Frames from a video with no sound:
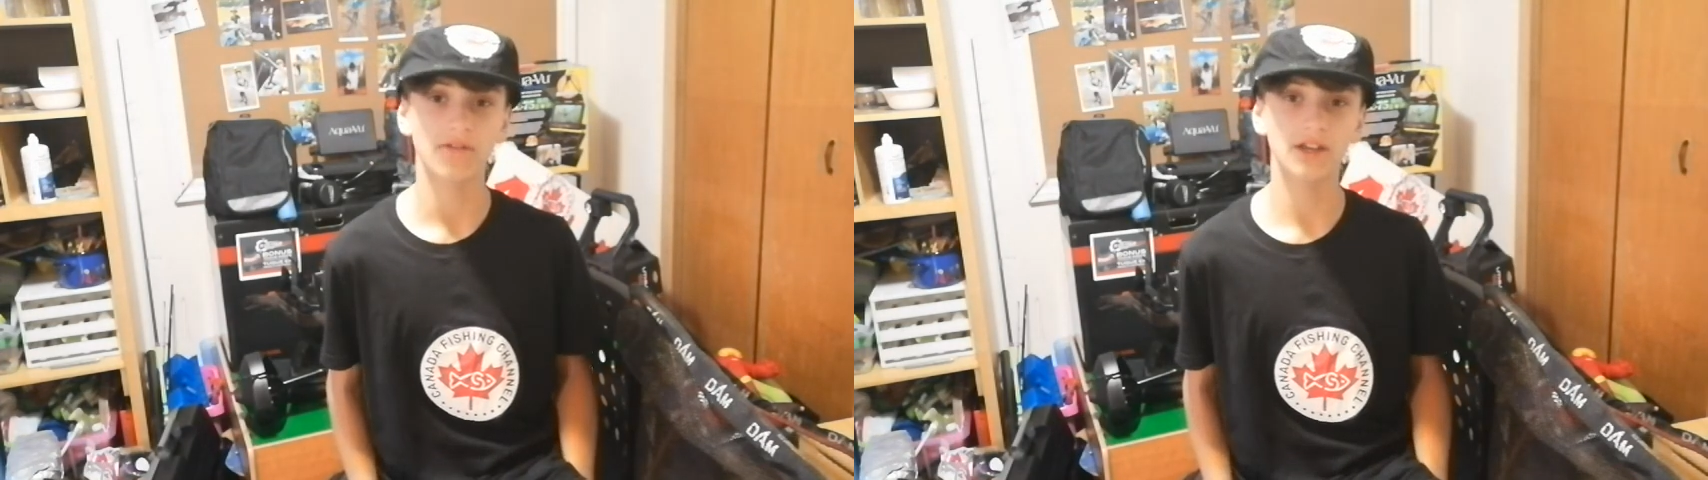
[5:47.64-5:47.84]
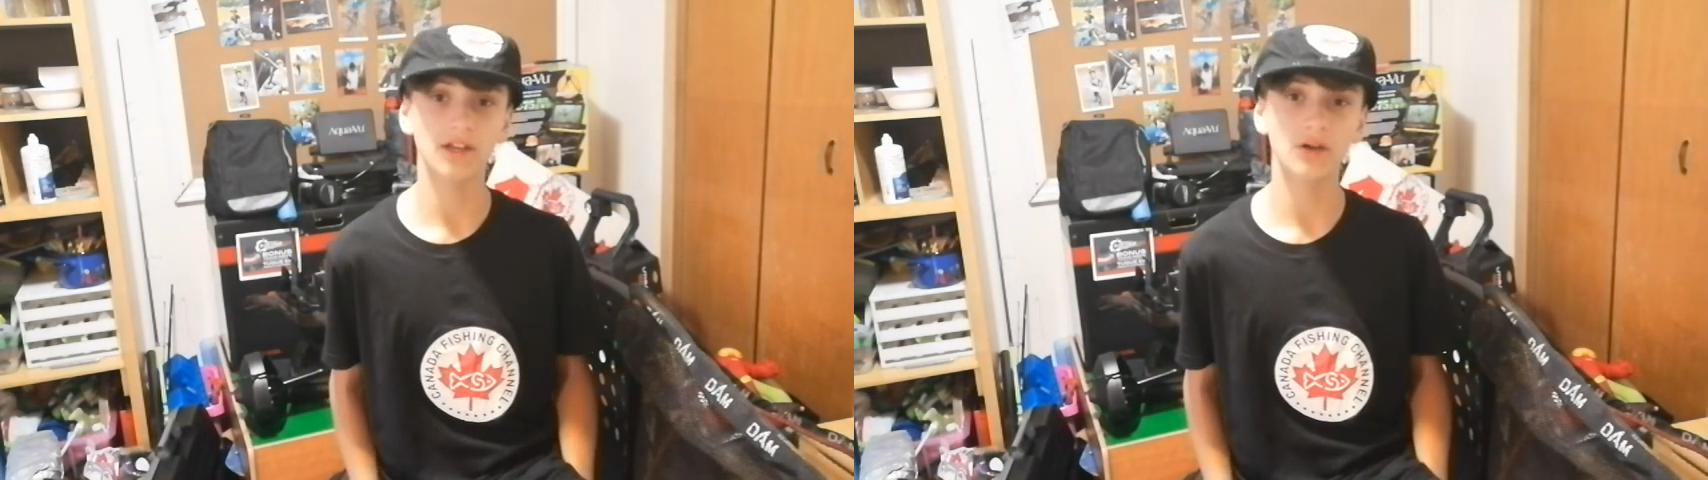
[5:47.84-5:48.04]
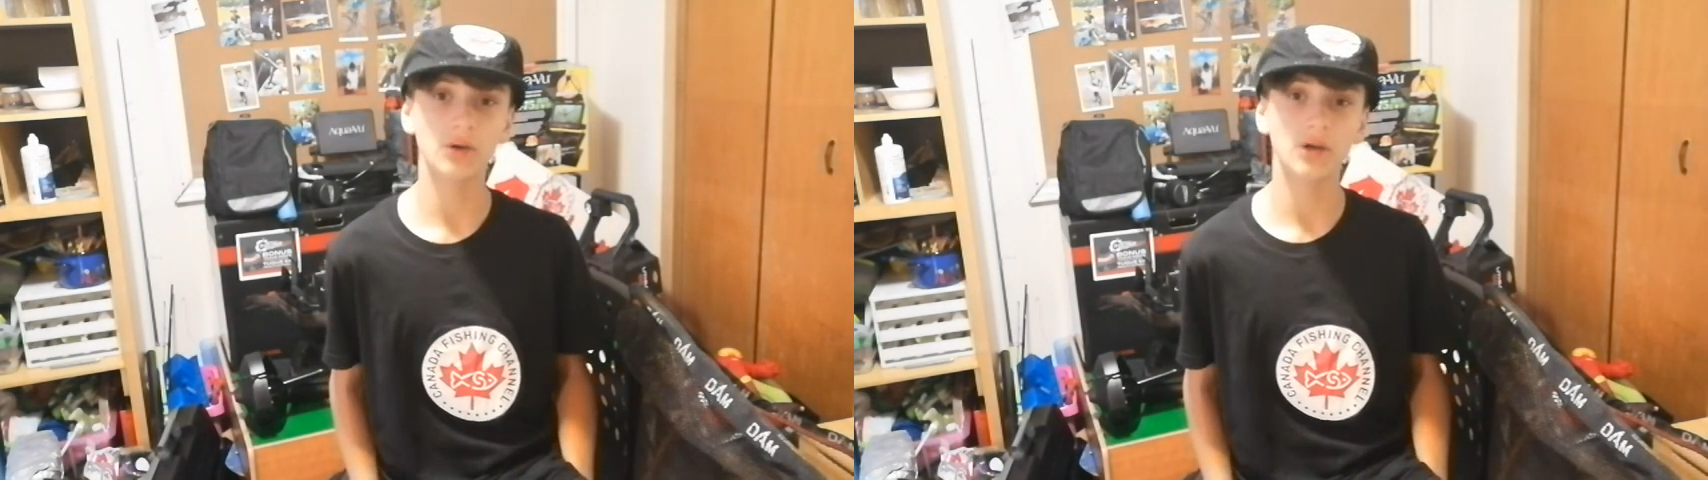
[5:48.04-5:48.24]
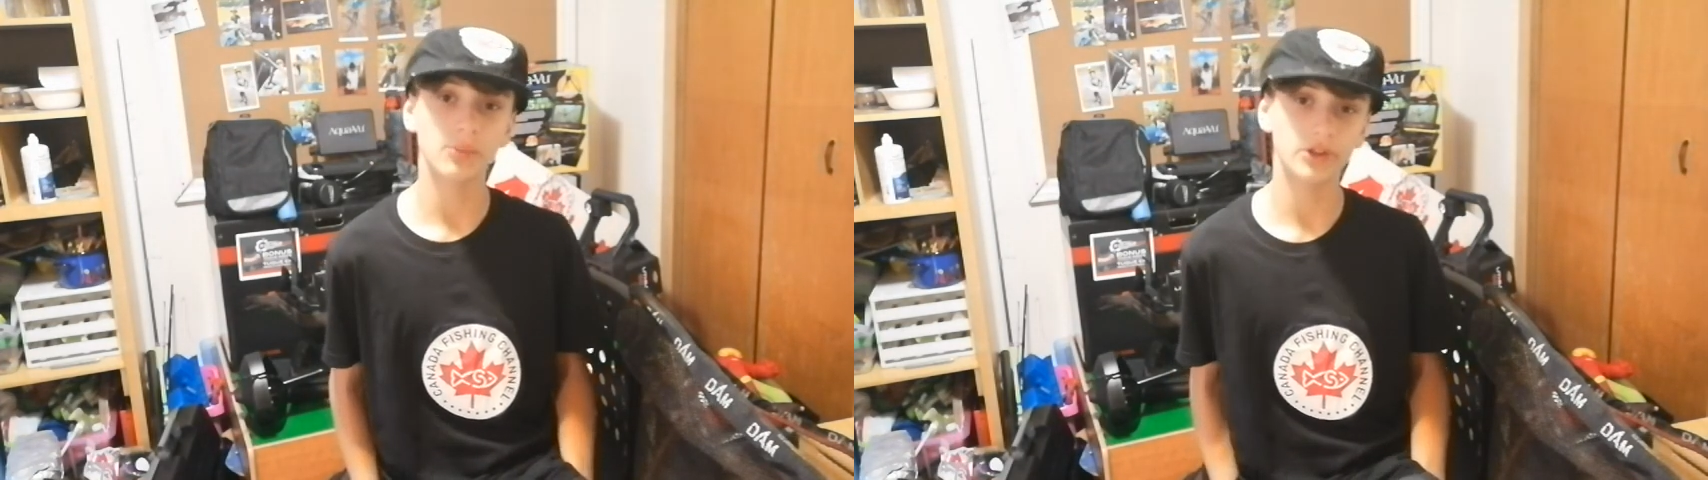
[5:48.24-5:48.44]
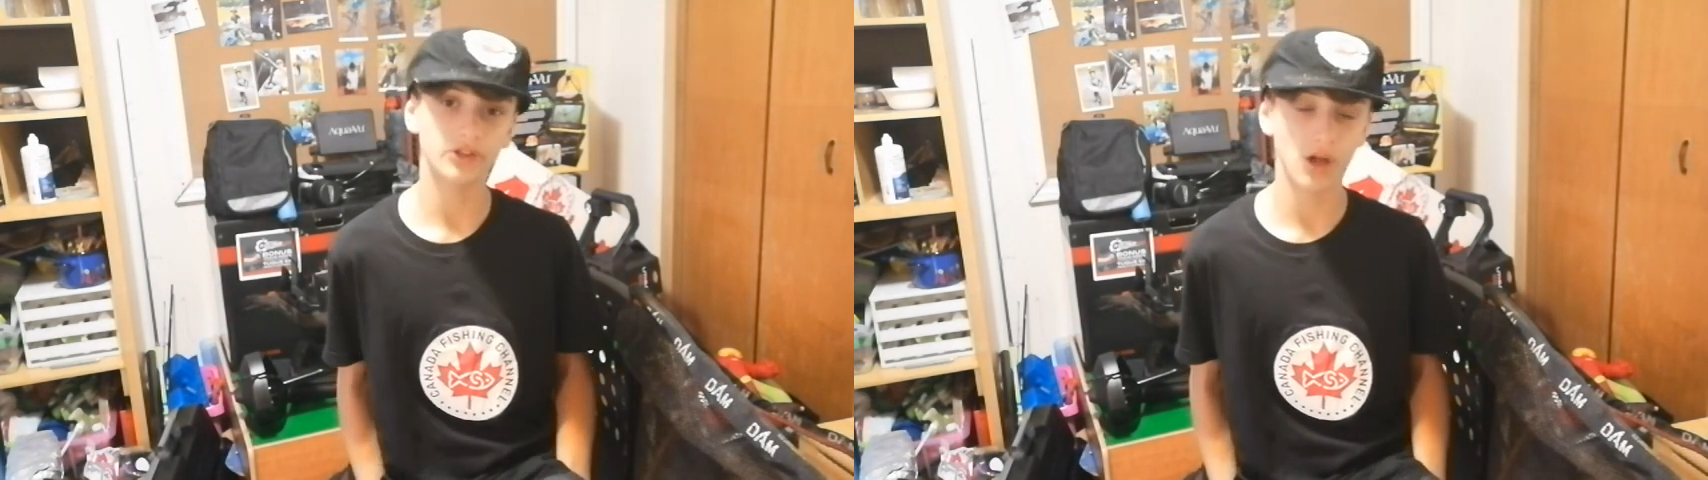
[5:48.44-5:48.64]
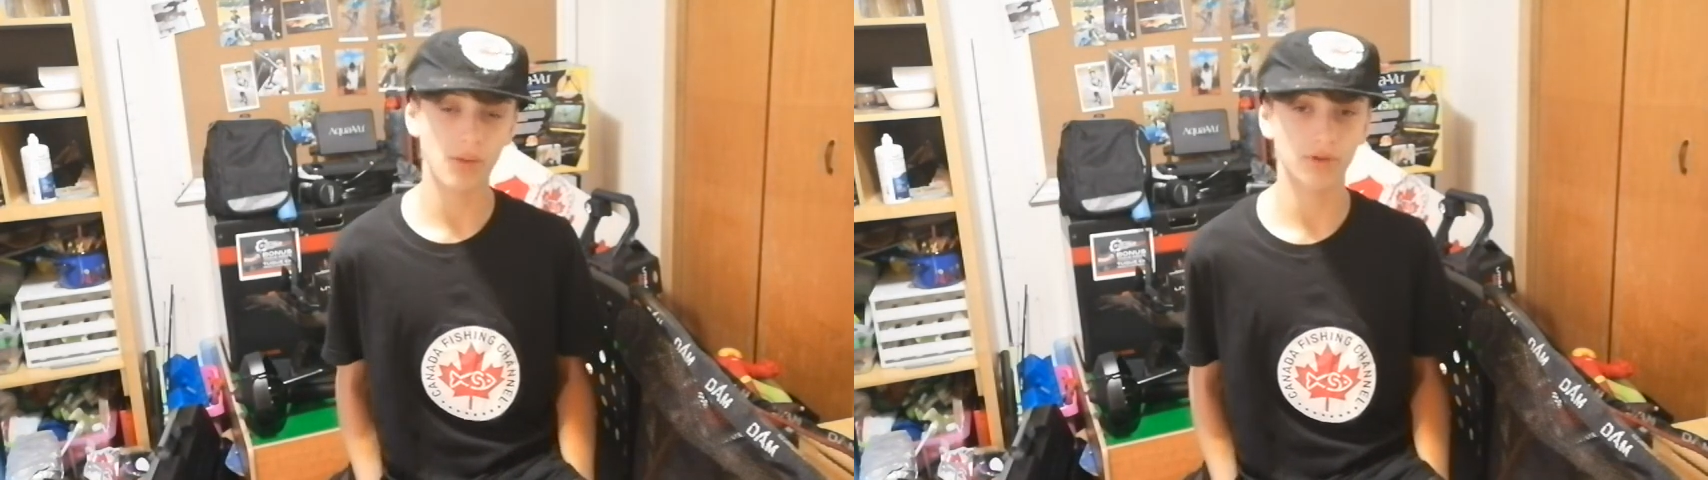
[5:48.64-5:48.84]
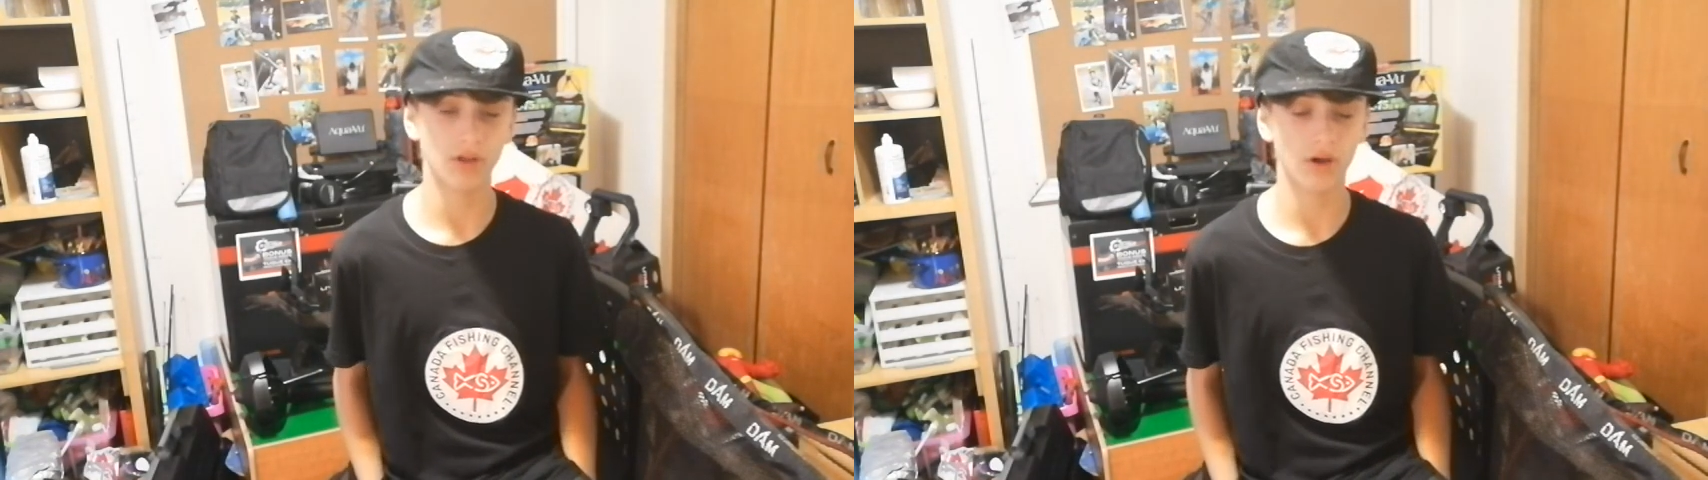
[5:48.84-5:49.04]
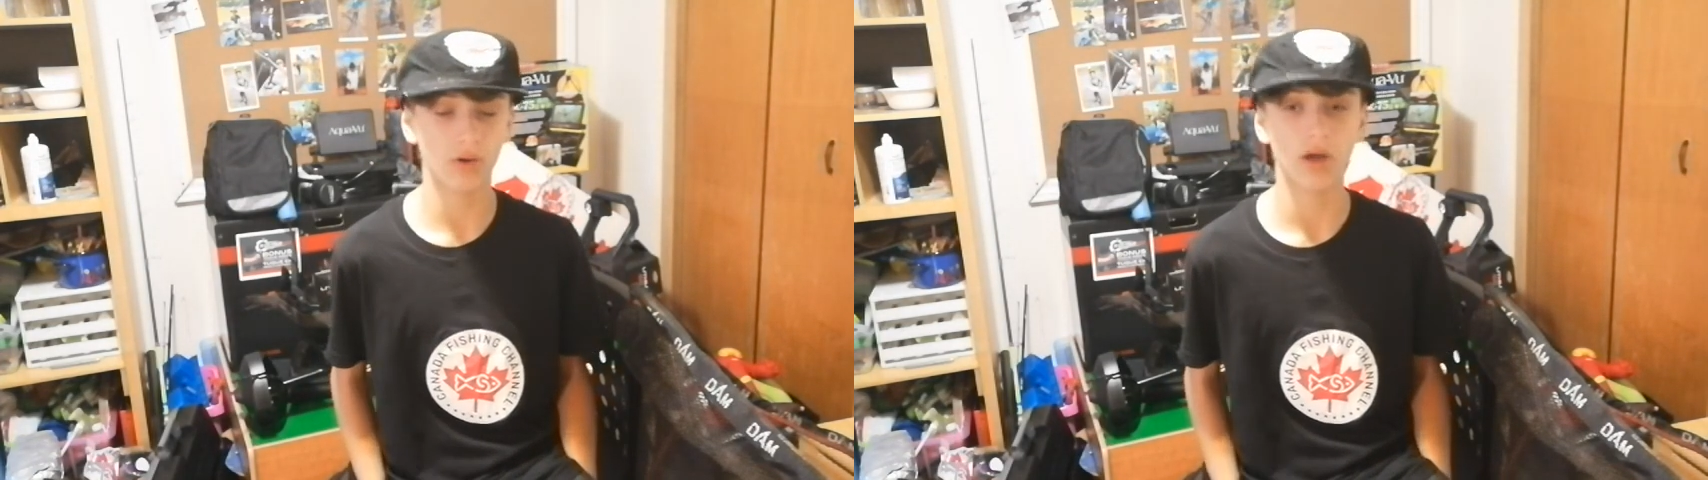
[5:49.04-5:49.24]
video, please comment
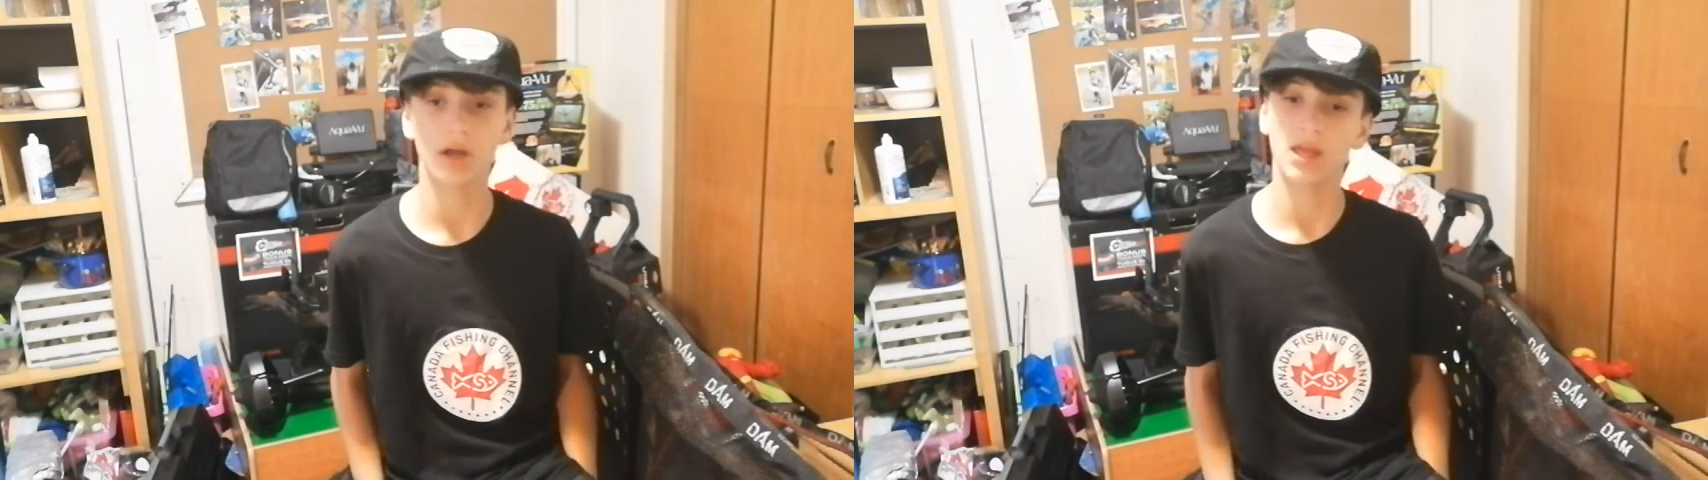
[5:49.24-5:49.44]
below,